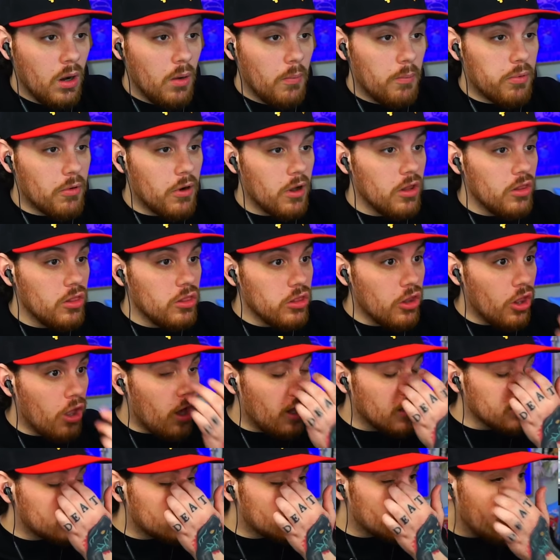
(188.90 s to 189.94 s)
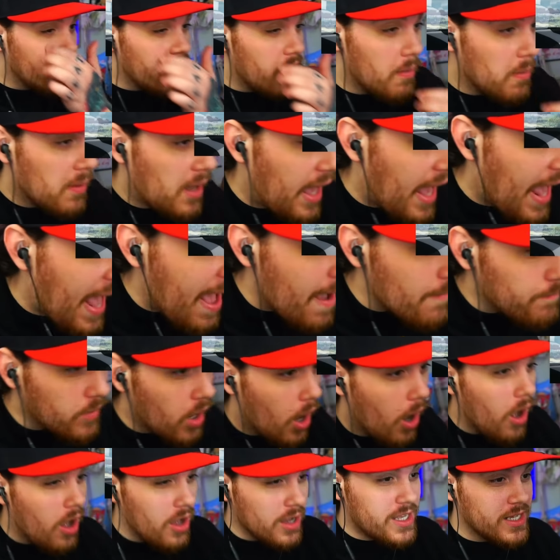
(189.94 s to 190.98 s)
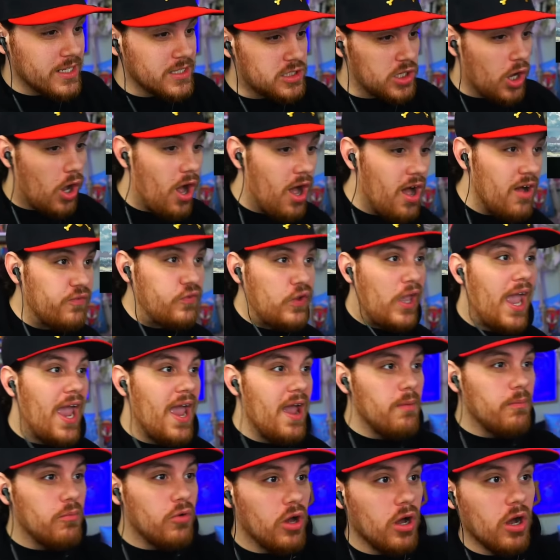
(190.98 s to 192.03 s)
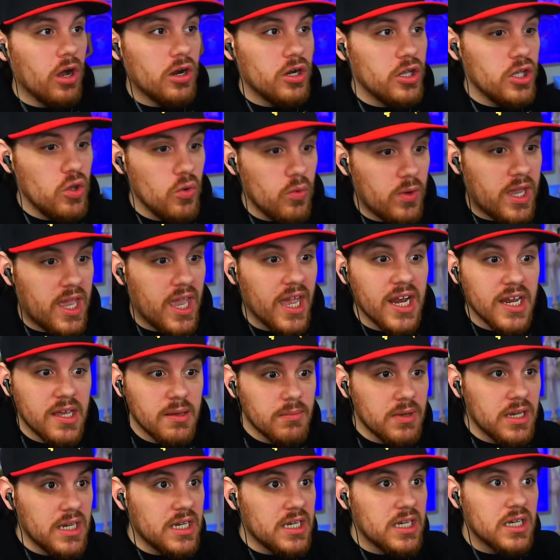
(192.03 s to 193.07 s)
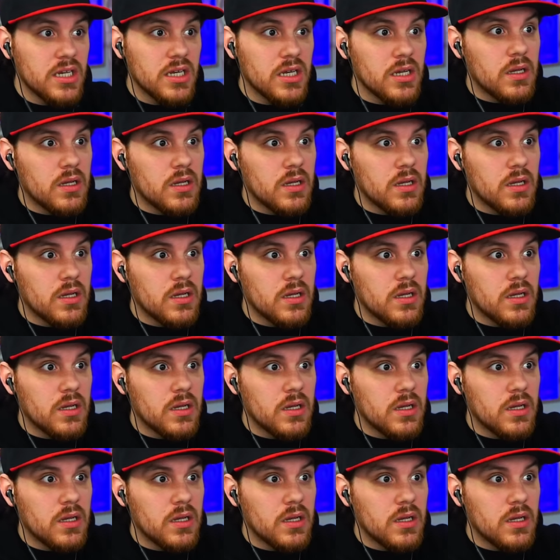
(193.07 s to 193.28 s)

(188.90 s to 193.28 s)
Bro, law straight up capped Hawkins off camera. Are you kidding me?